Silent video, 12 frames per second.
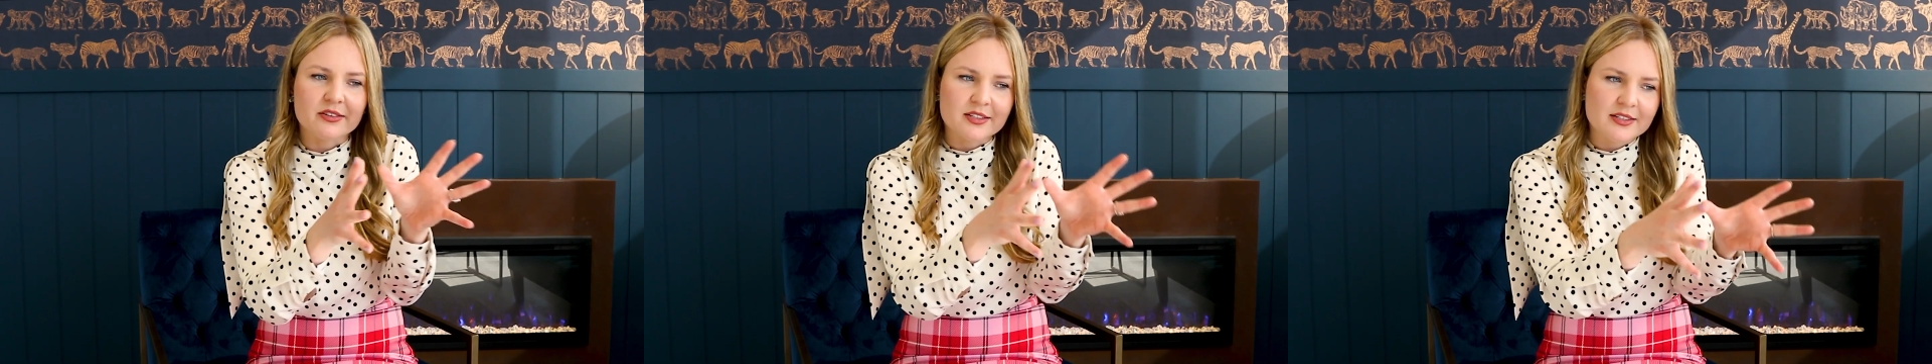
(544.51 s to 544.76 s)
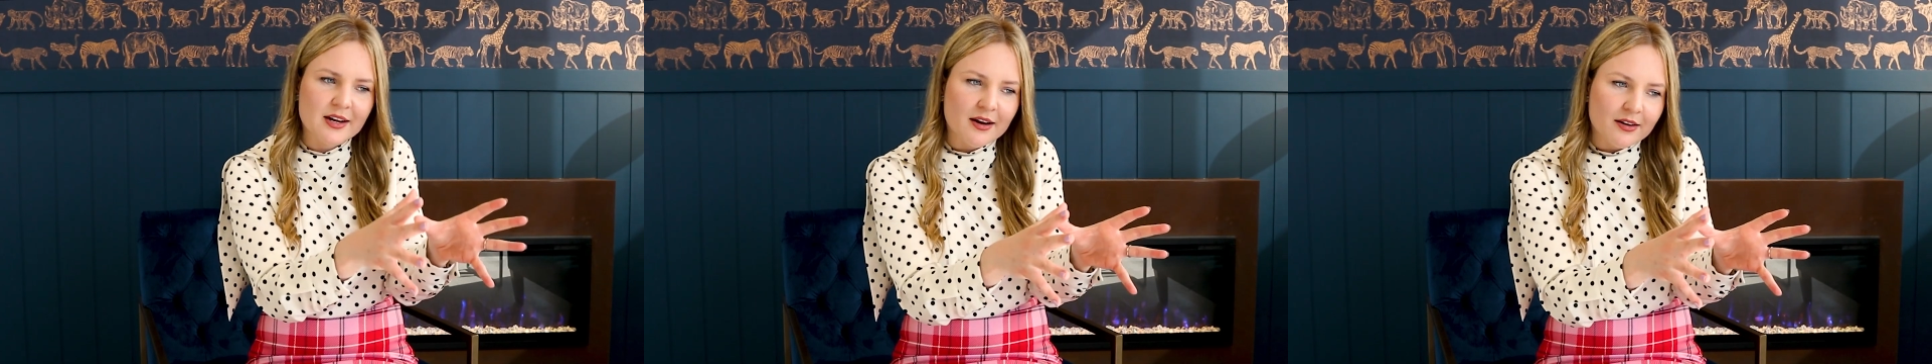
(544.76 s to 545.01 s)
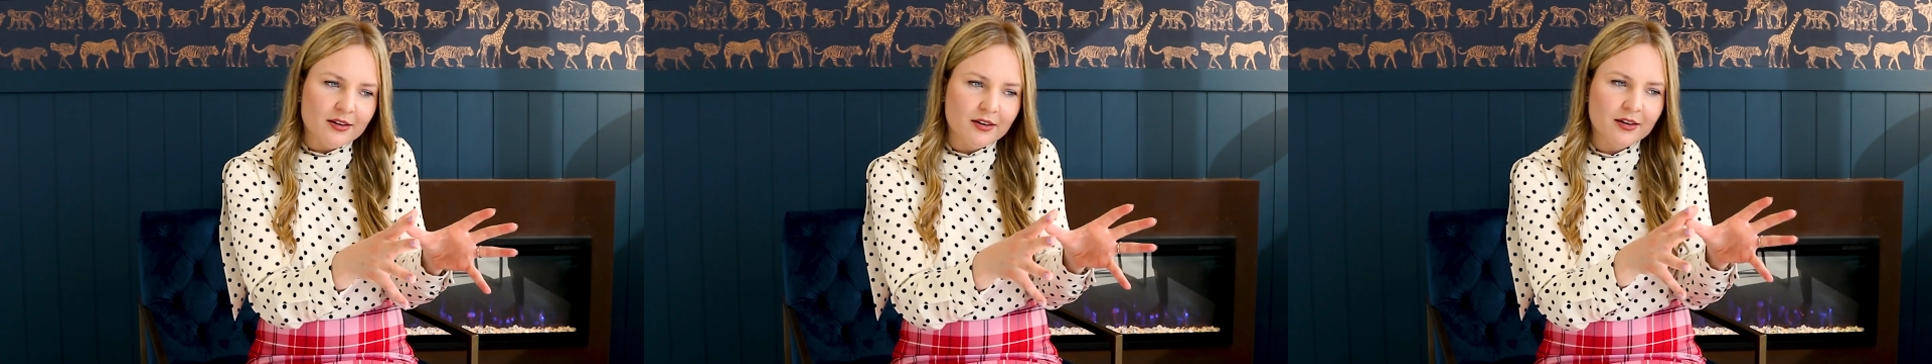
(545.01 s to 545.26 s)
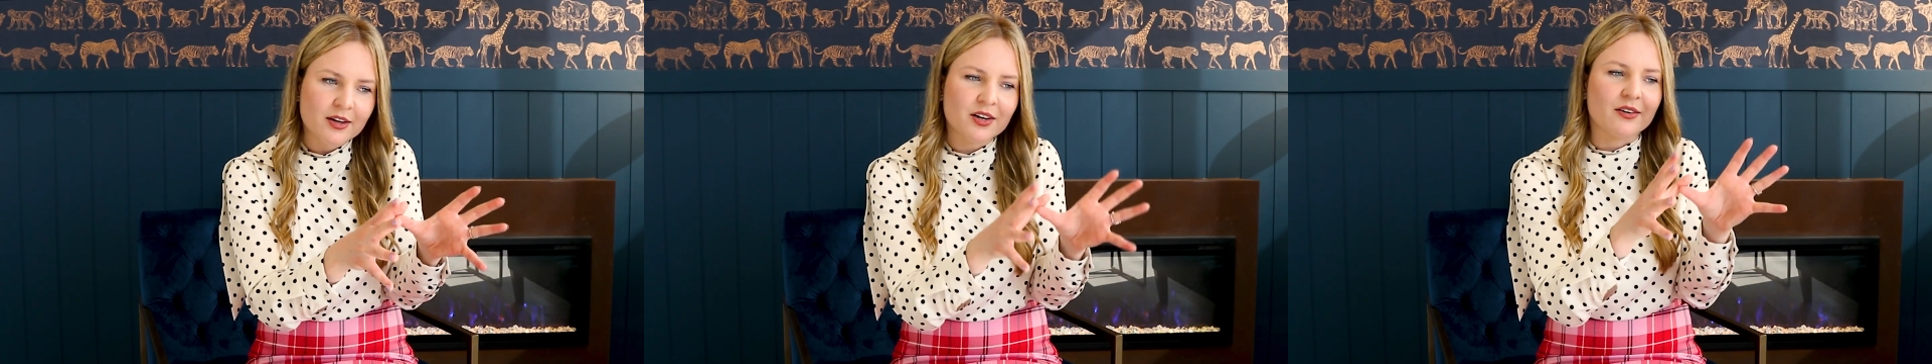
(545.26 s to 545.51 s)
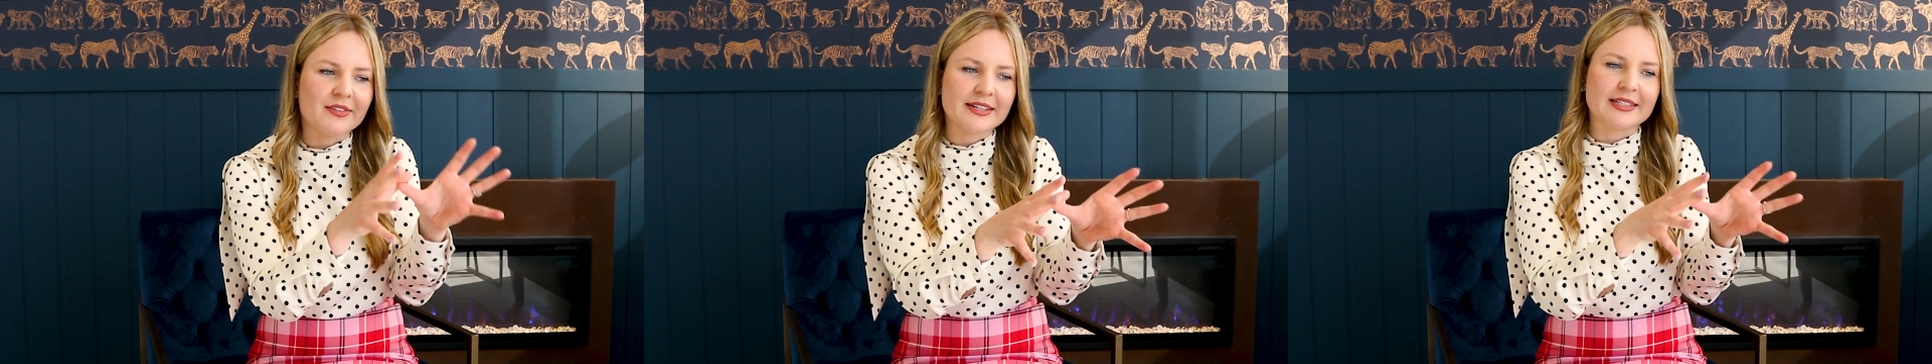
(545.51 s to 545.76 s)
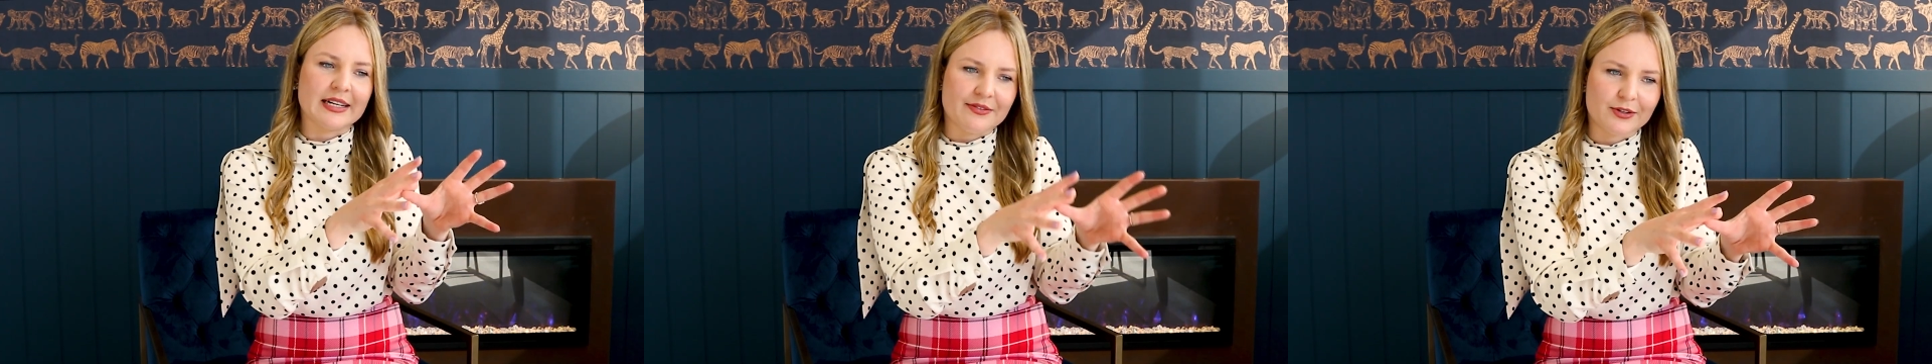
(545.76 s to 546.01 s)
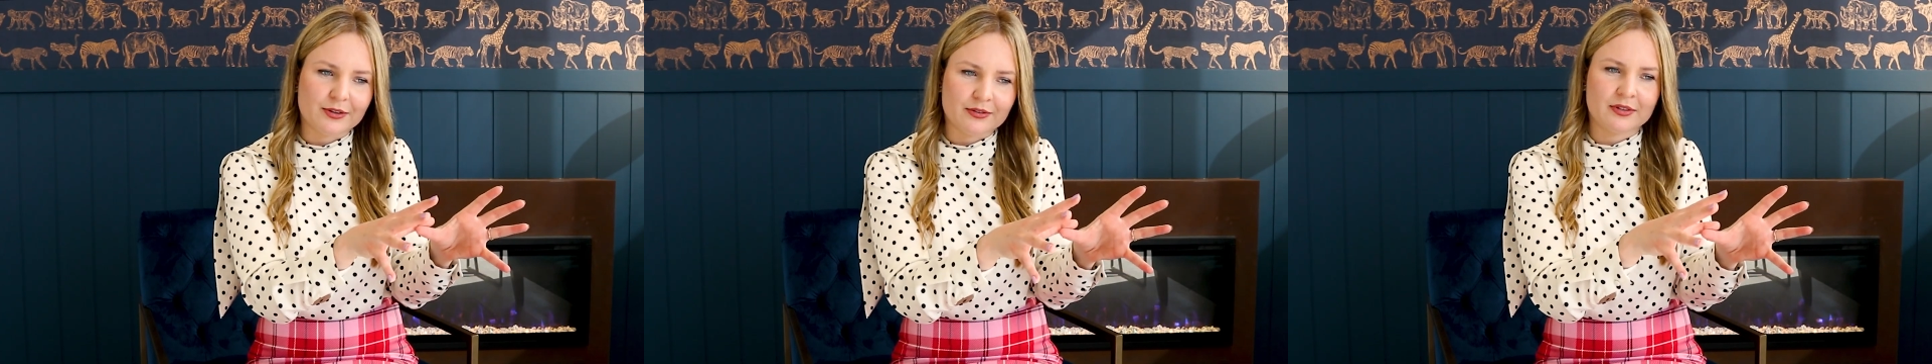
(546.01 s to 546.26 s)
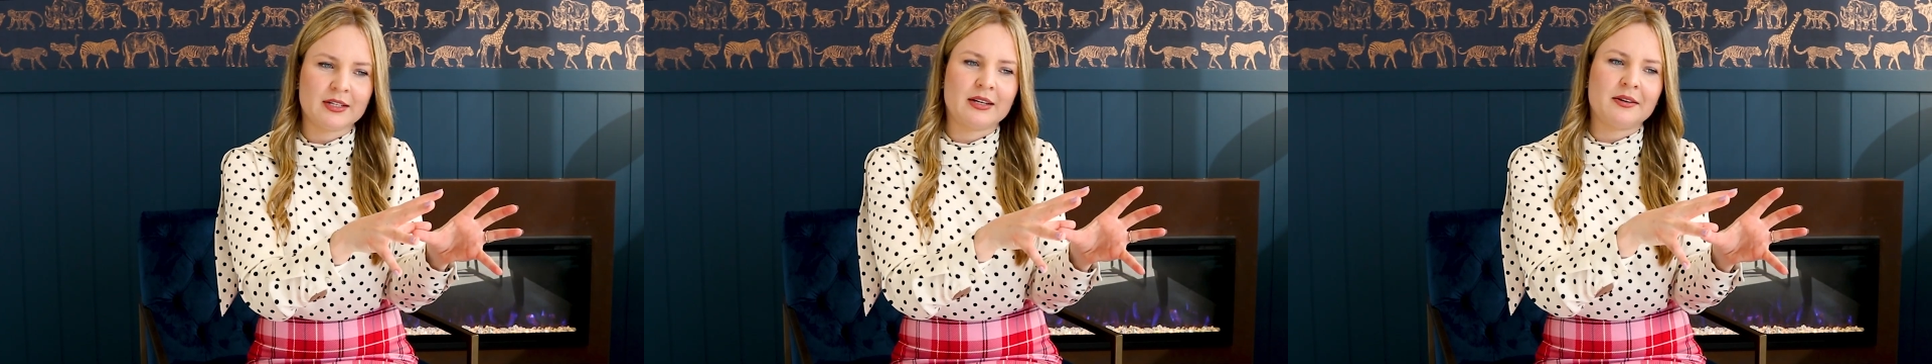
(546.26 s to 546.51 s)
you're stuck on this
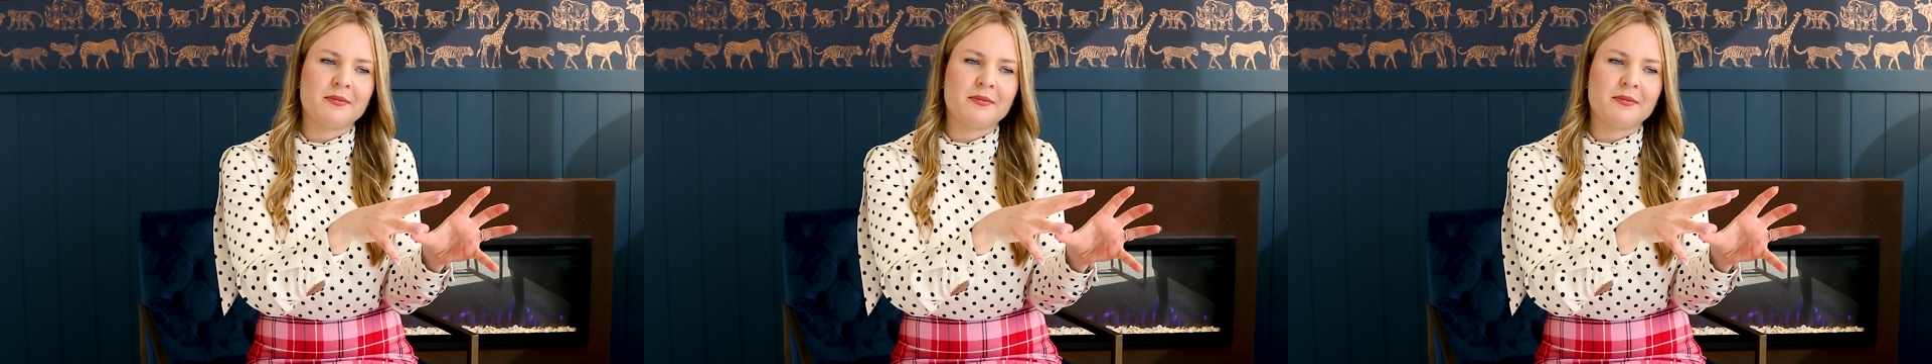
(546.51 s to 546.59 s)
level,